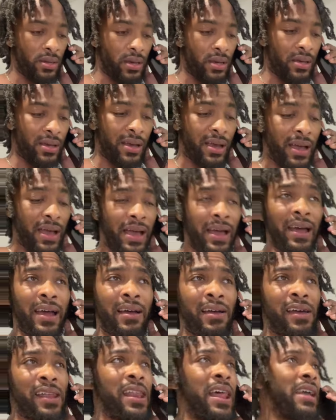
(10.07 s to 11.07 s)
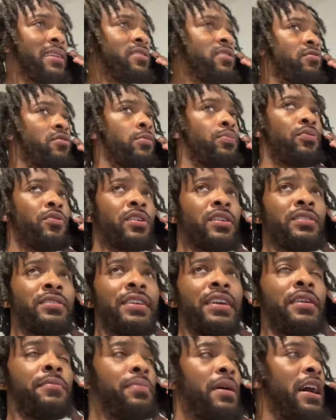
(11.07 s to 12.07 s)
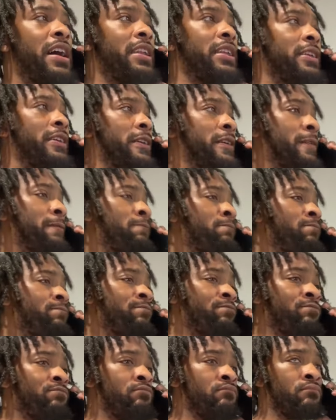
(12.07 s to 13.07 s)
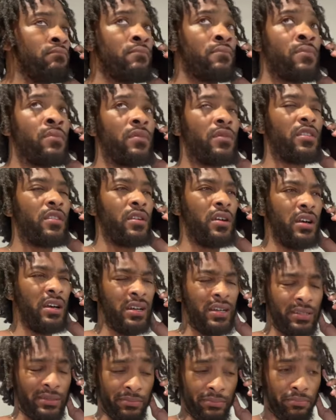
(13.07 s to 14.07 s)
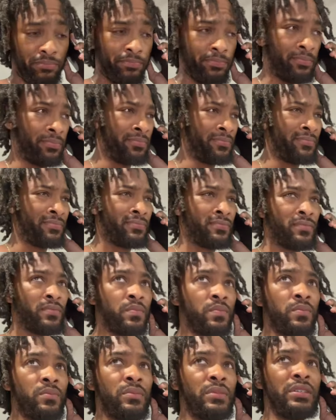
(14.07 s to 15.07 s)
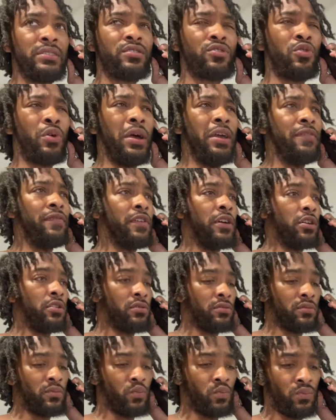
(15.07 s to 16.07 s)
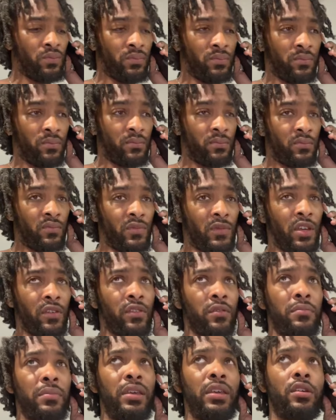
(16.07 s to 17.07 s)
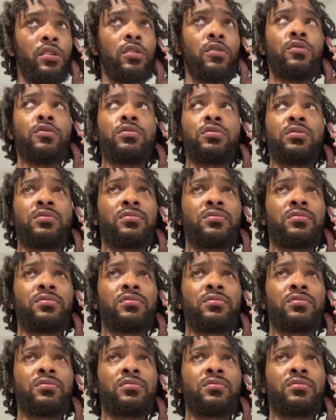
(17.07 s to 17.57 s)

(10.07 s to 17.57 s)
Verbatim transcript: I, I, I like to report a dead body. Oh, it's Quavo of the Migos.